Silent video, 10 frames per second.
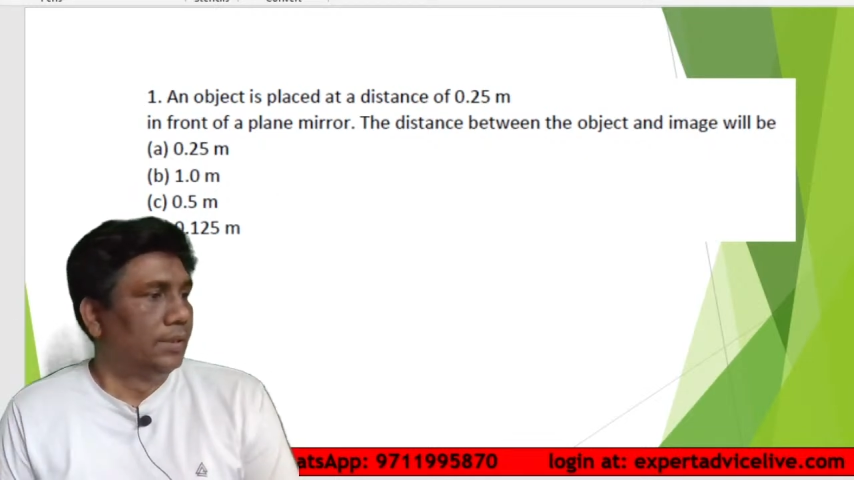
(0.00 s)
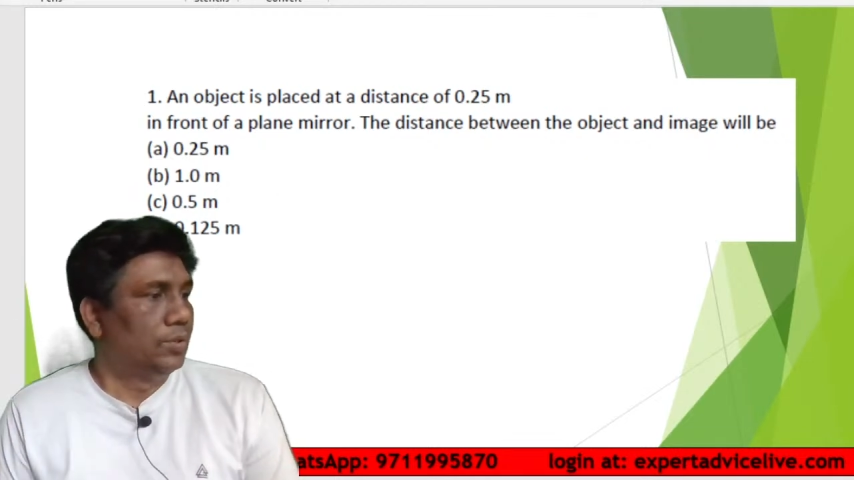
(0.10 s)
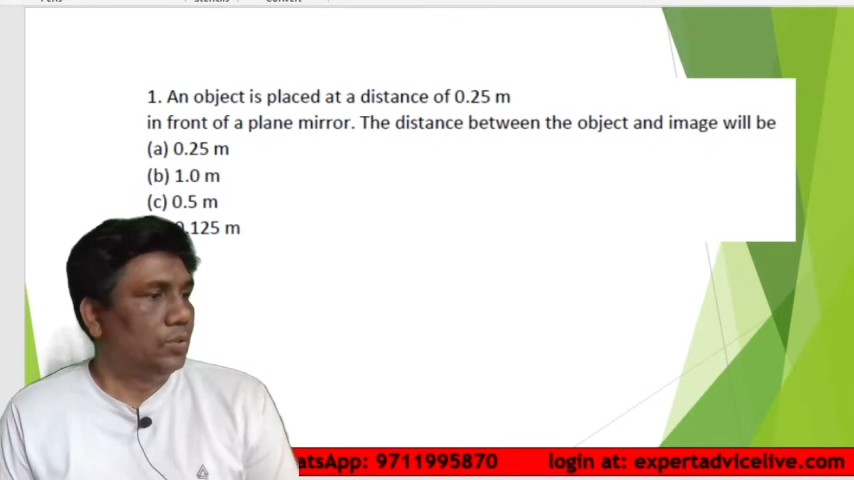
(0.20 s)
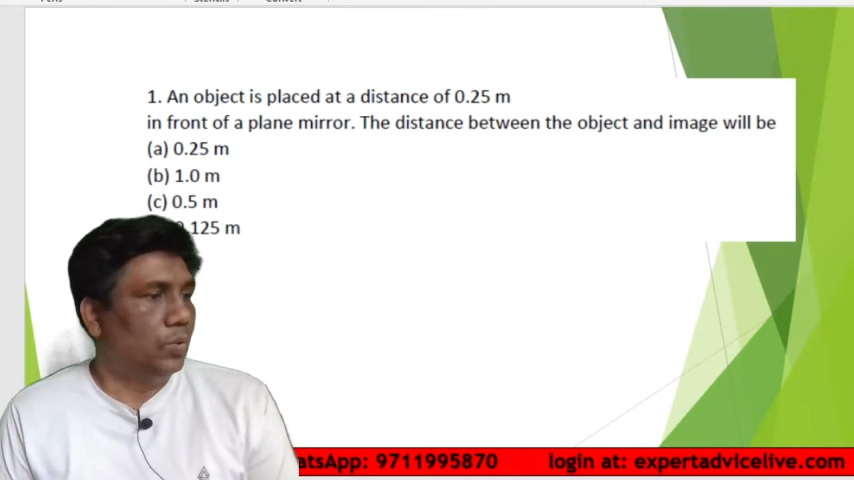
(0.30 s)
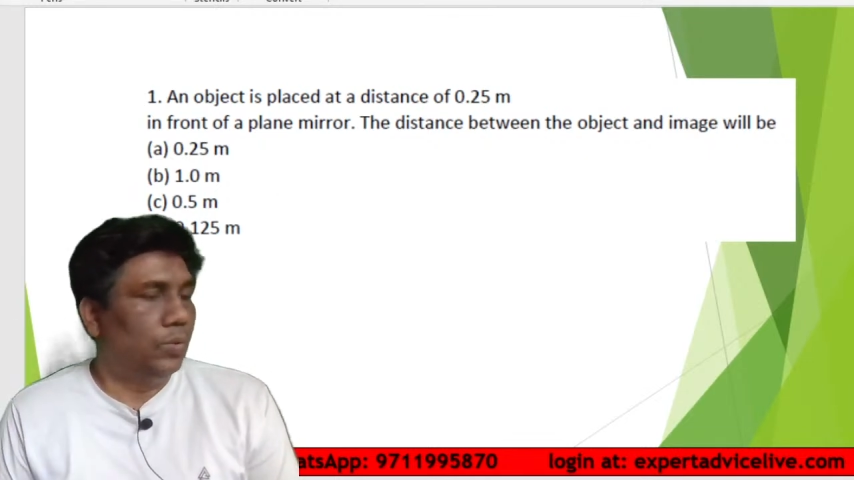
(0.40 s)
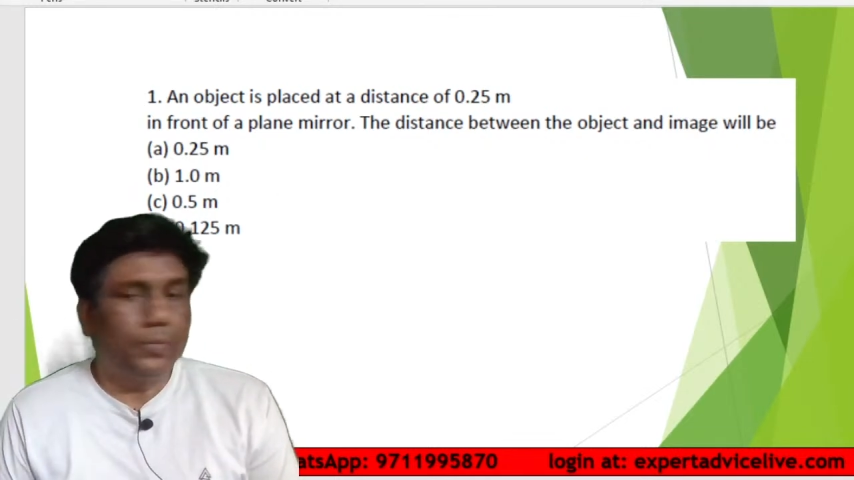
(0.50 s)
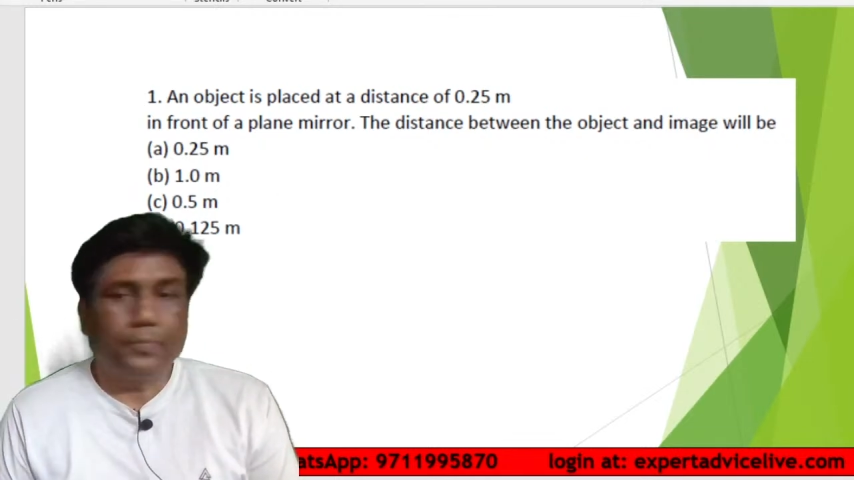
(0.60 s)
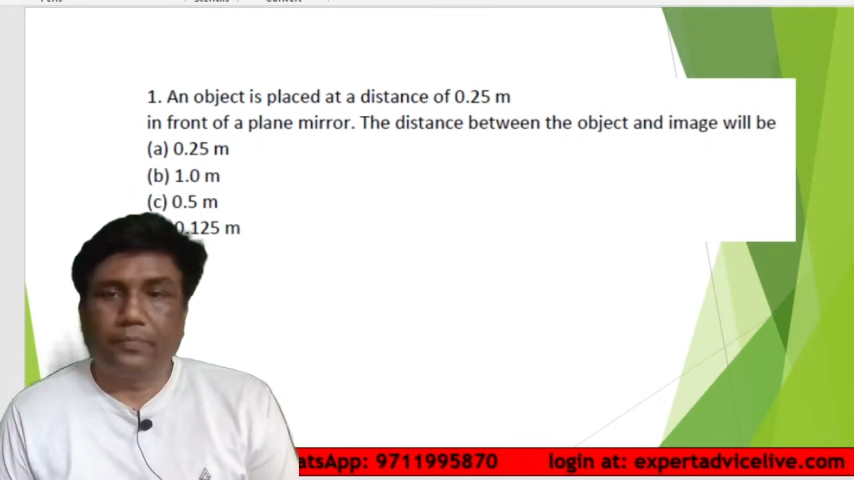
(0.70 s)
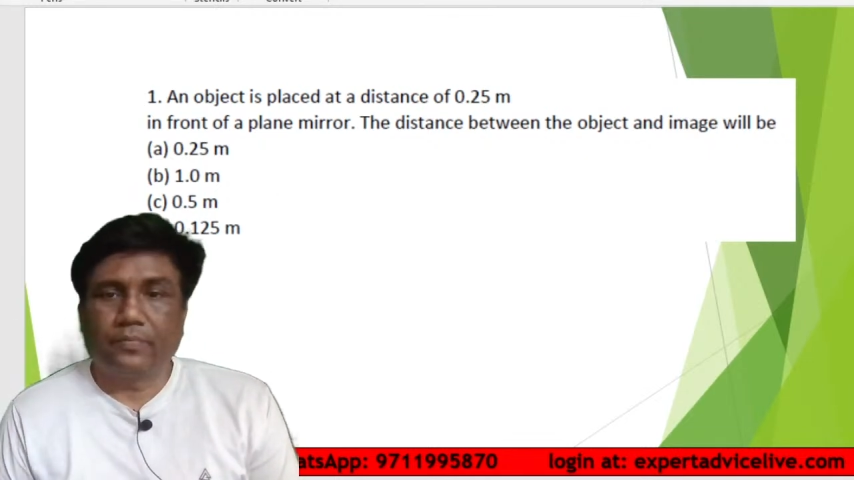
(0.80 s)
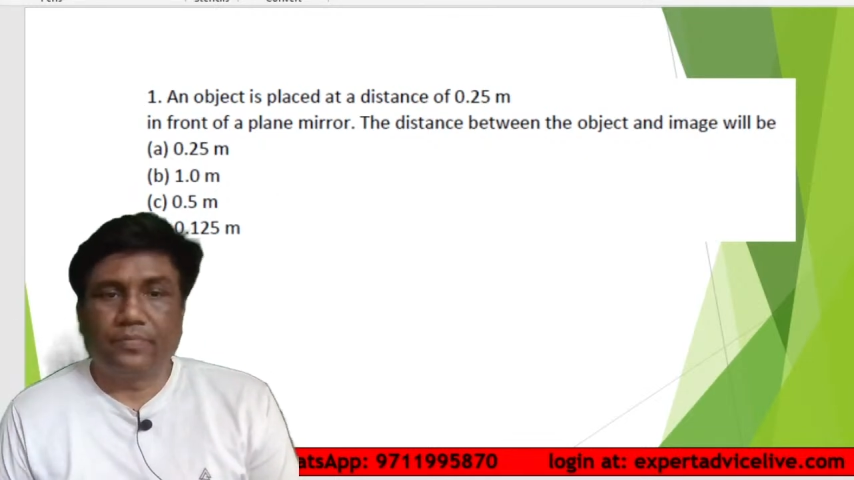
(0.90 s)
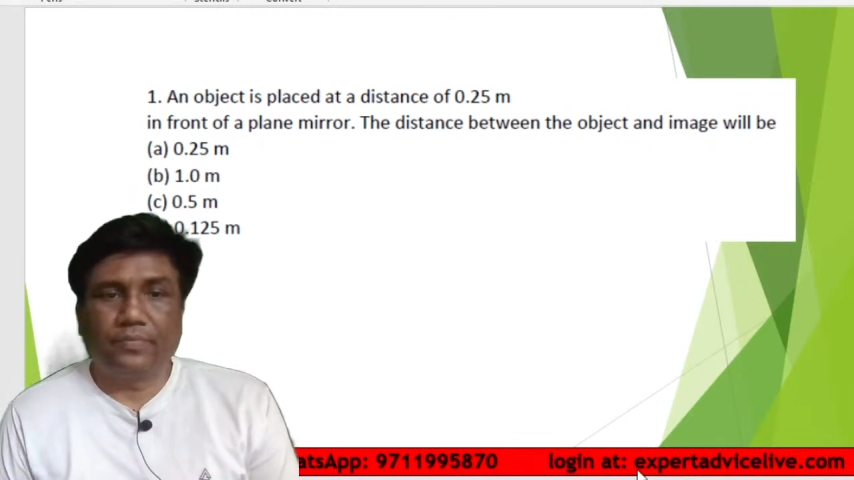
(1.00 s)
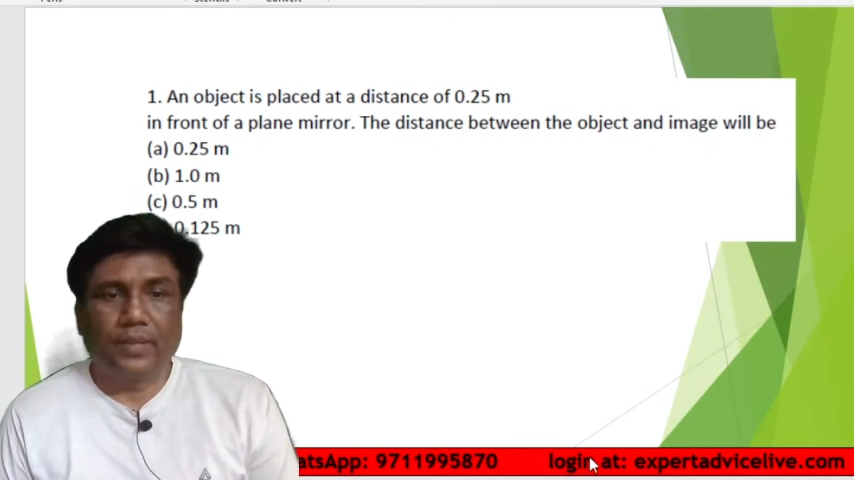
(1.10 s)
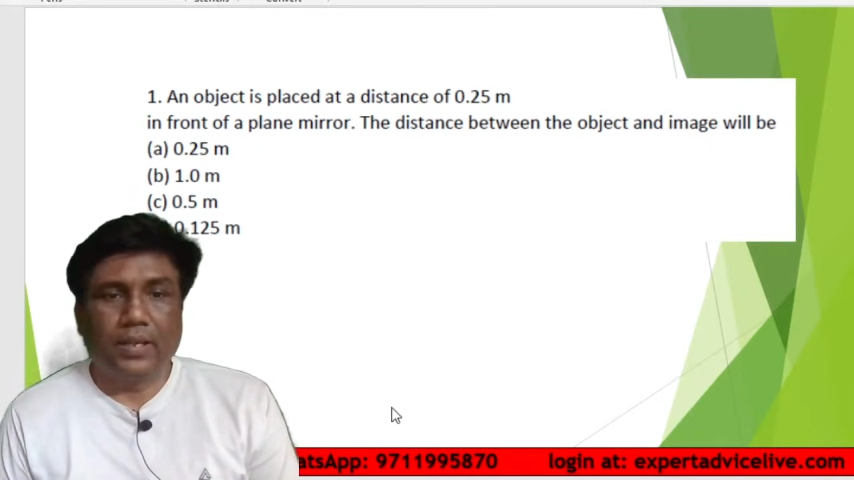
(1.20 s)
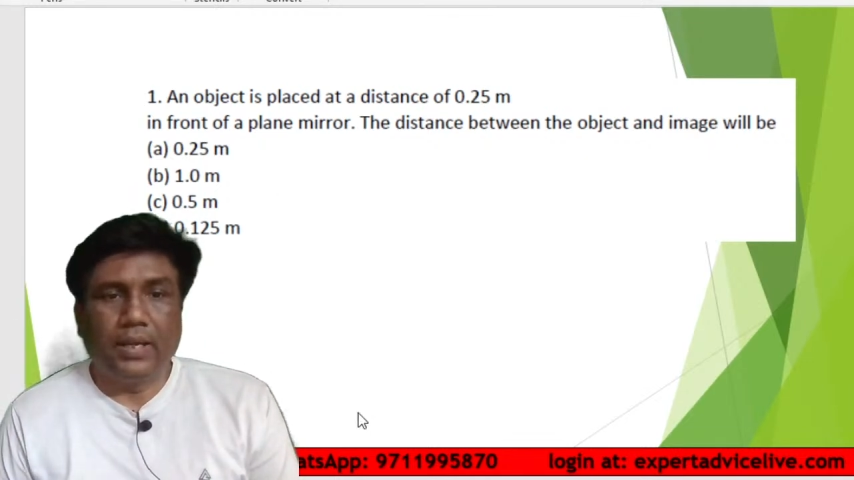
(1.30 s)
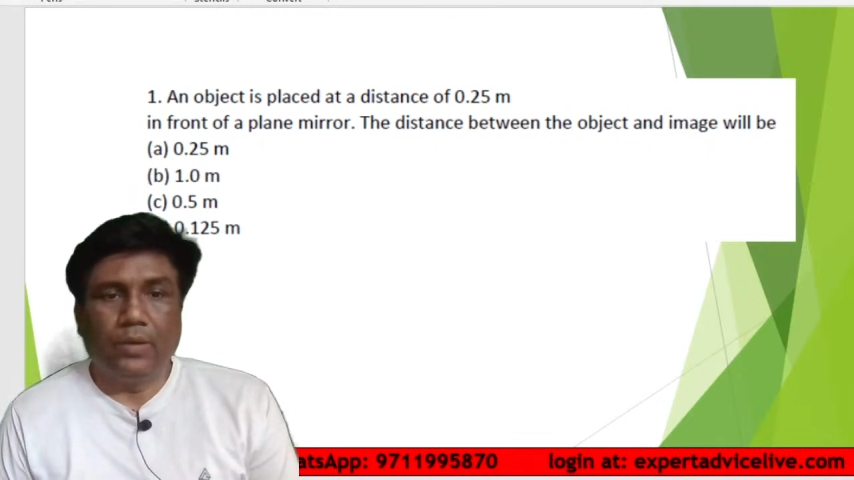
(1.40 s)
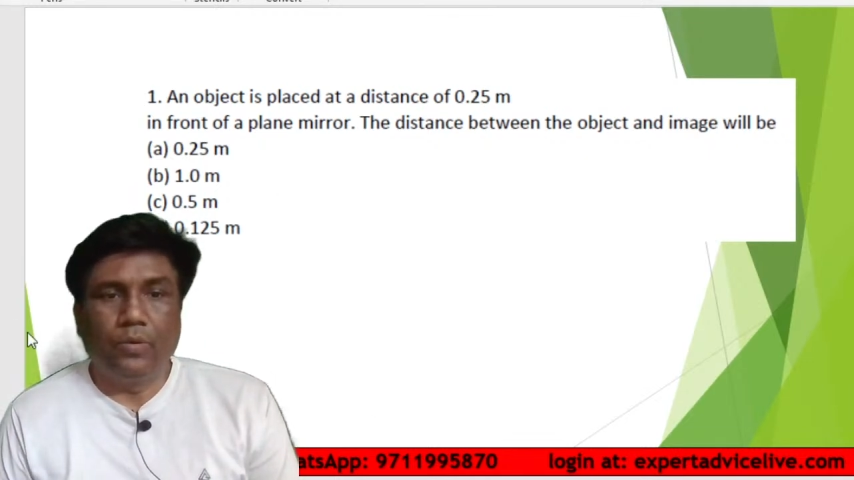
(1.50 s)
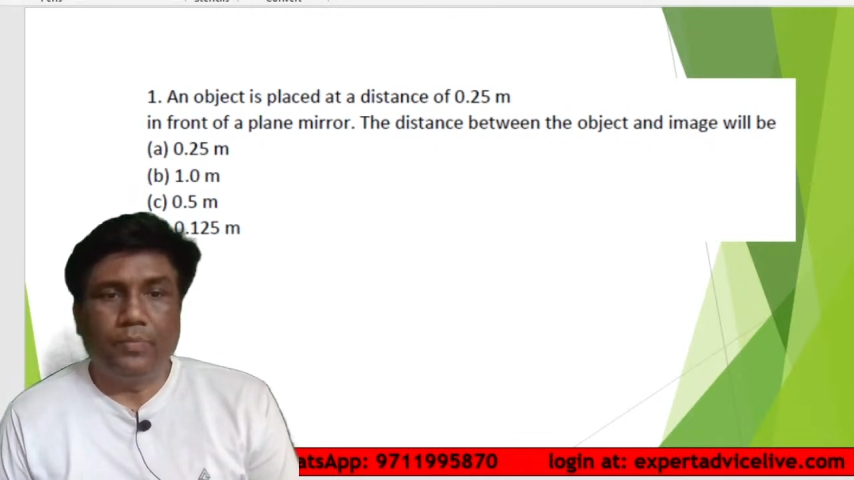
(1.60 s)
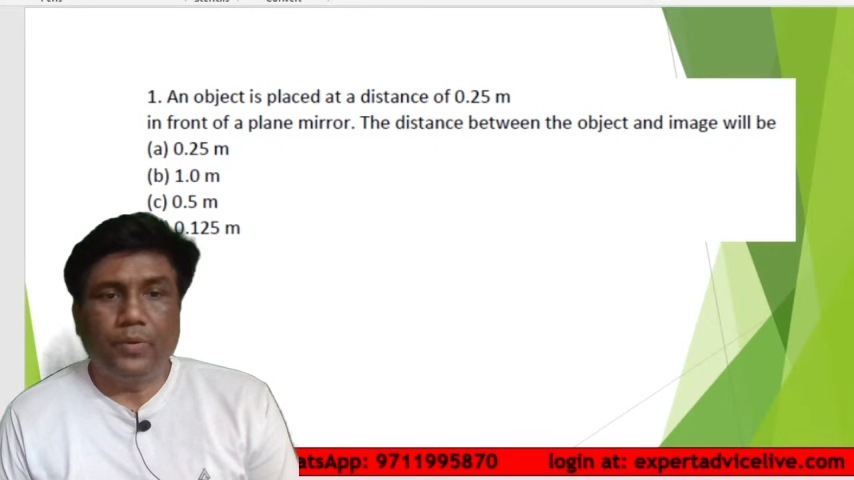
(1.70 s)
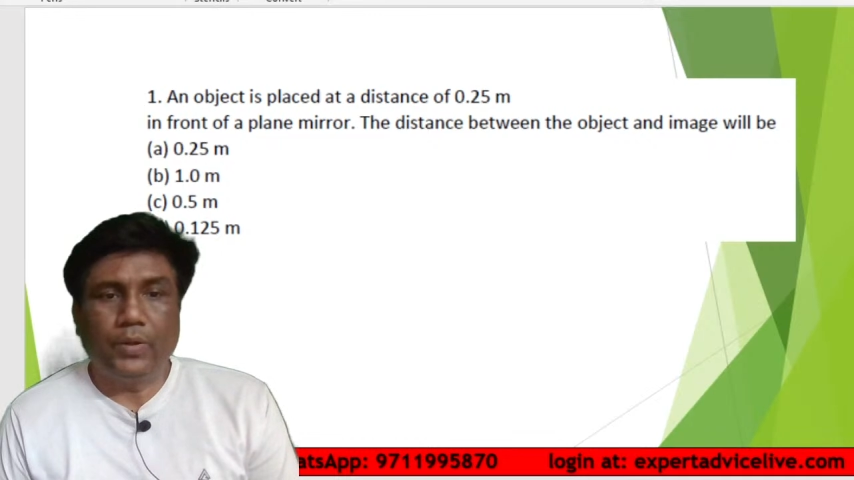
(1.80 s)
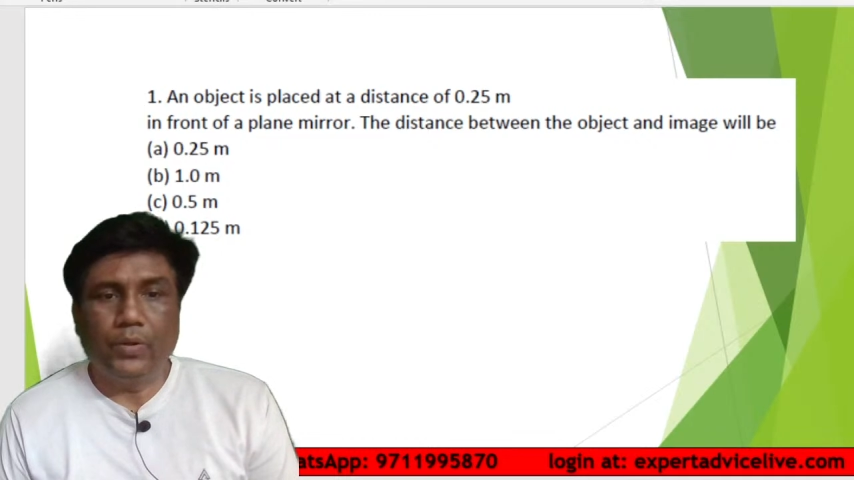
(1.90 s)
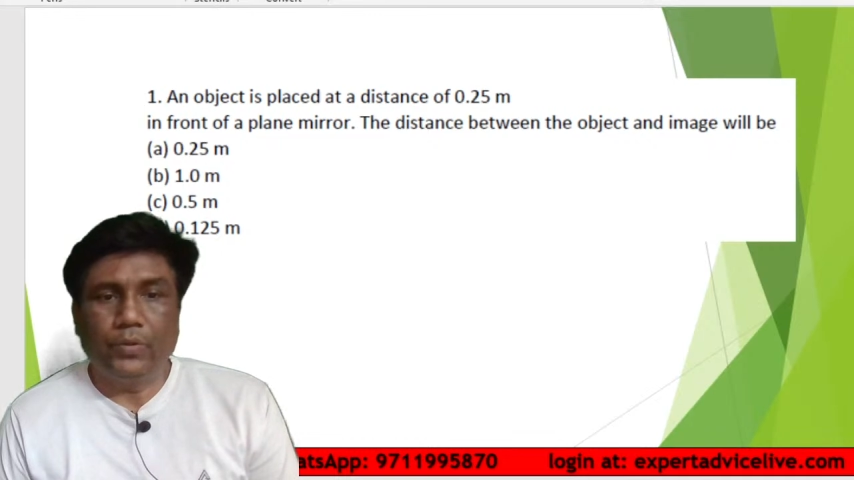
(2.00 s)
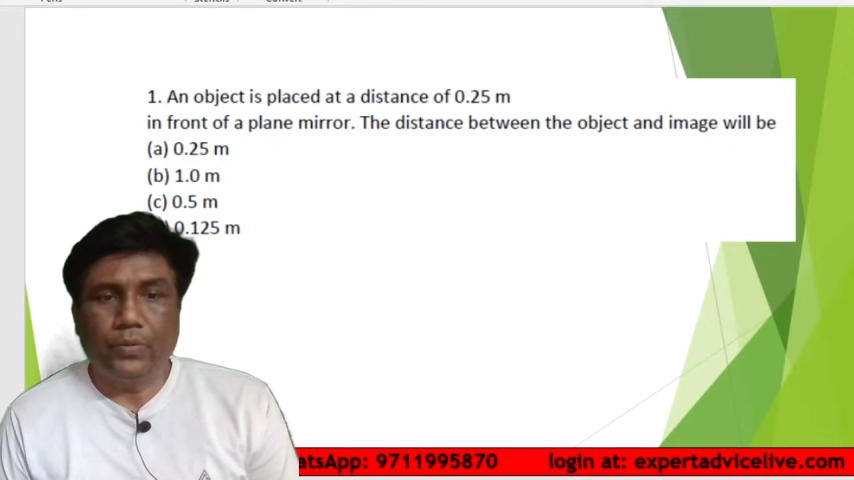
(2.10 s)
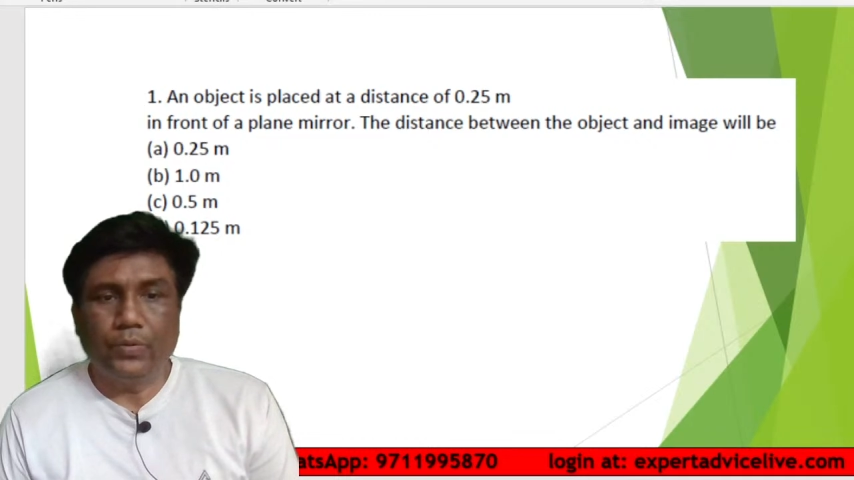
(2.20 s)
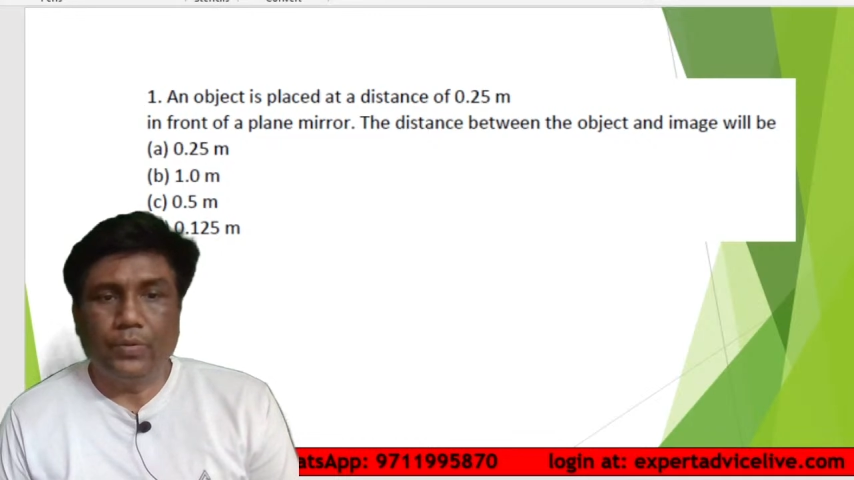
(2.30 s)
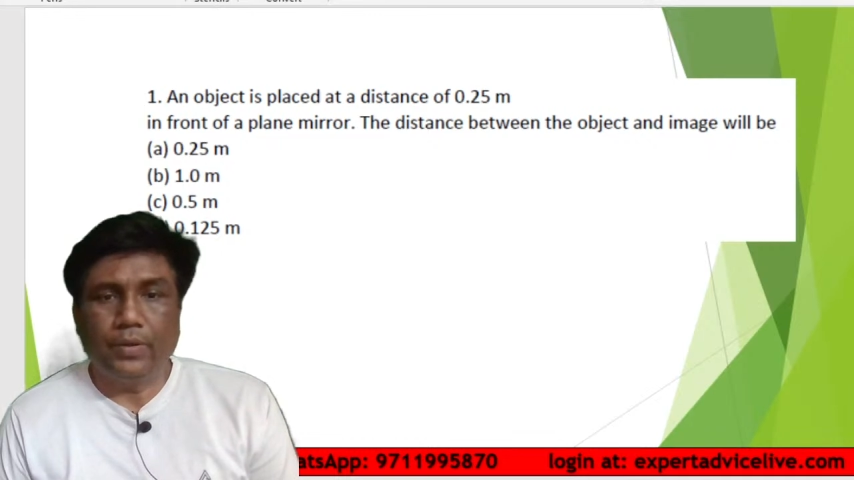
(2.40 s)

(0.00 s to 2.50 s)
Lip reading: so I hope you are going to